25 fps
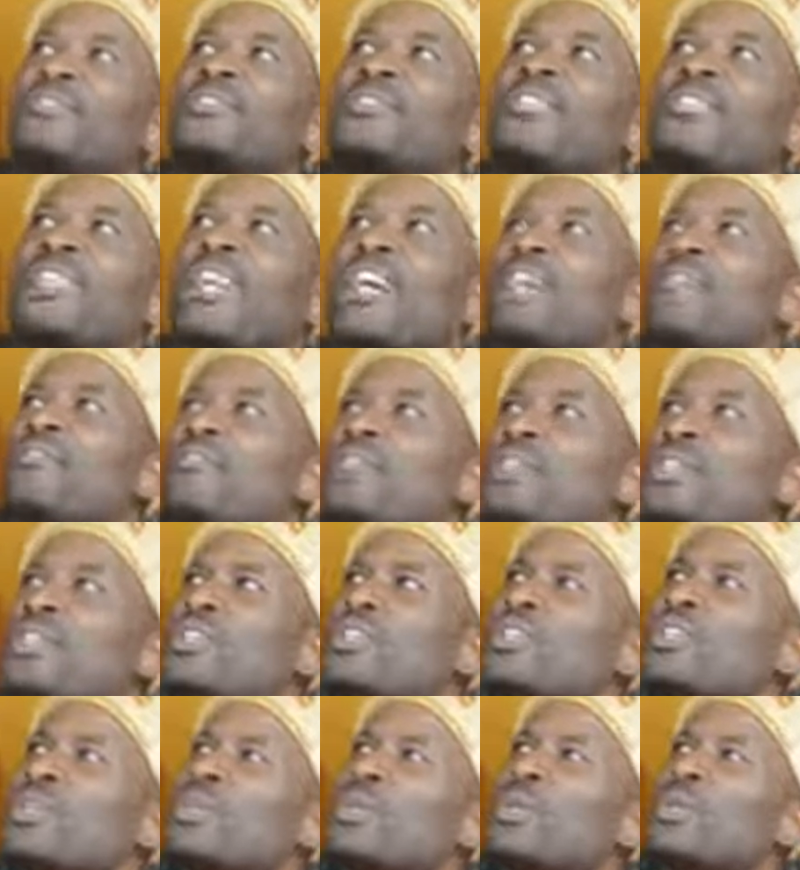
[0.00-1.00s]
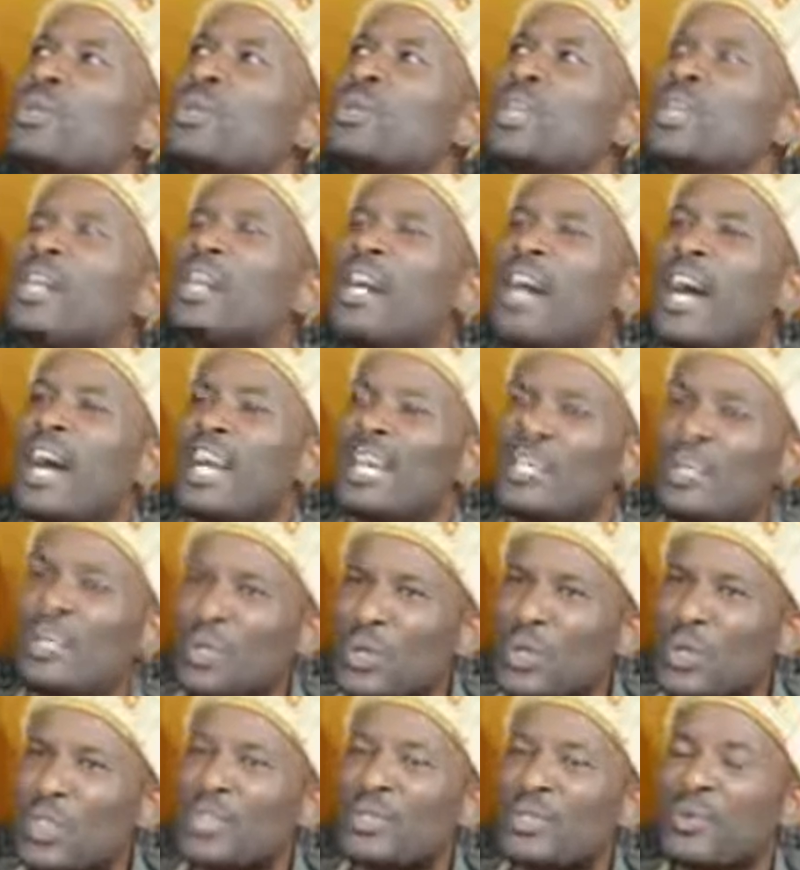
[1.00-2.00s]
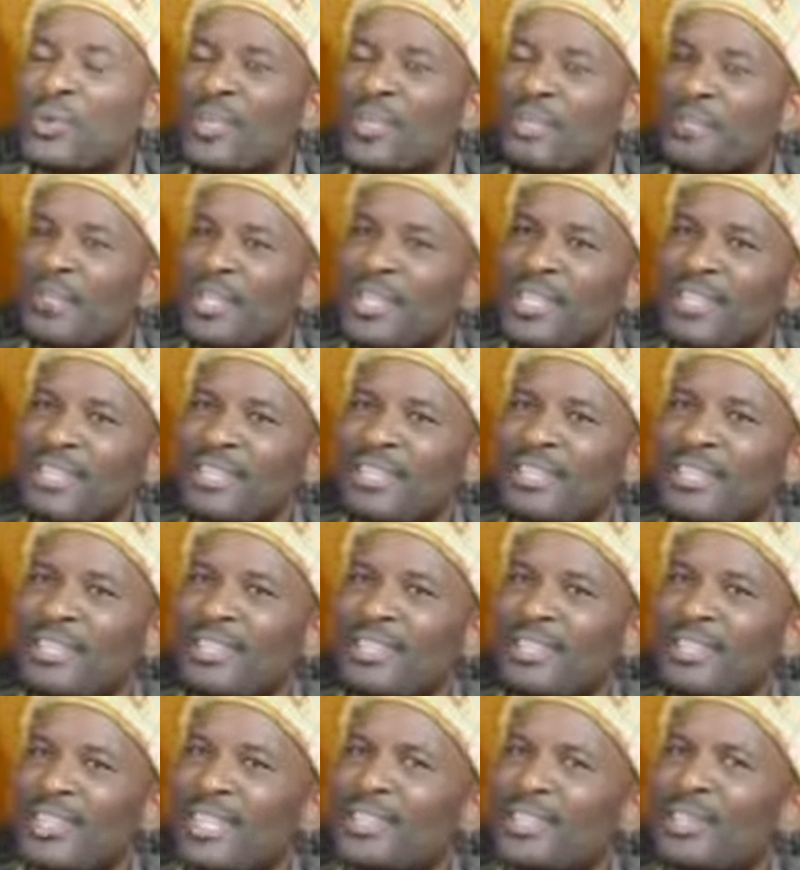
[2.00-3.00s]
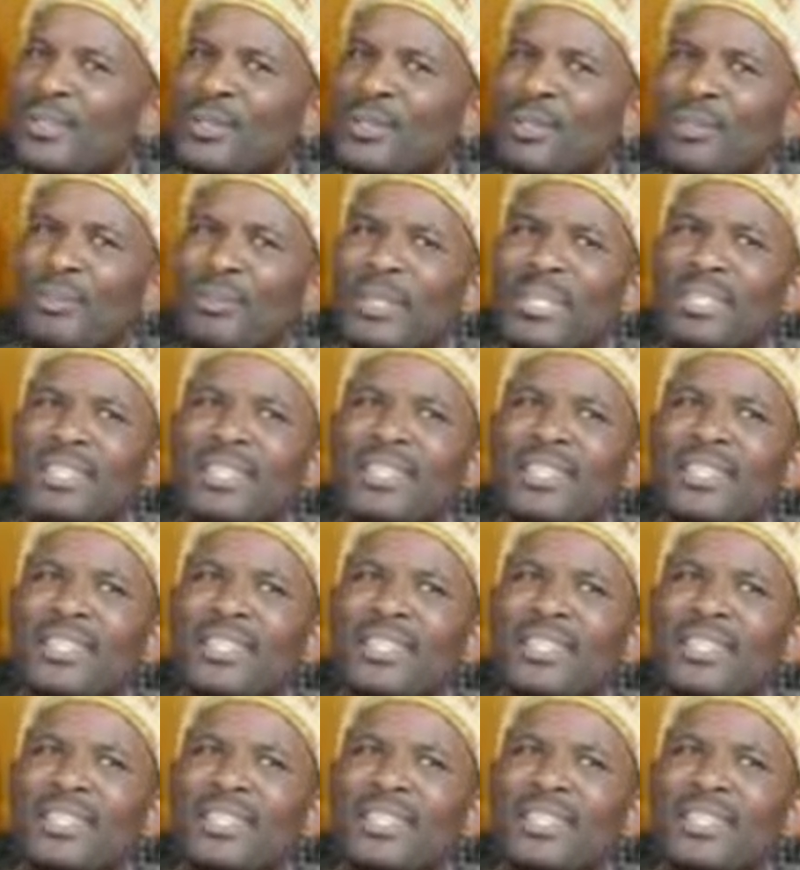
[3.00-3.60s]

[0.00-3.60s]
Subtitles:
rightfully so, I saw it with me that, no man,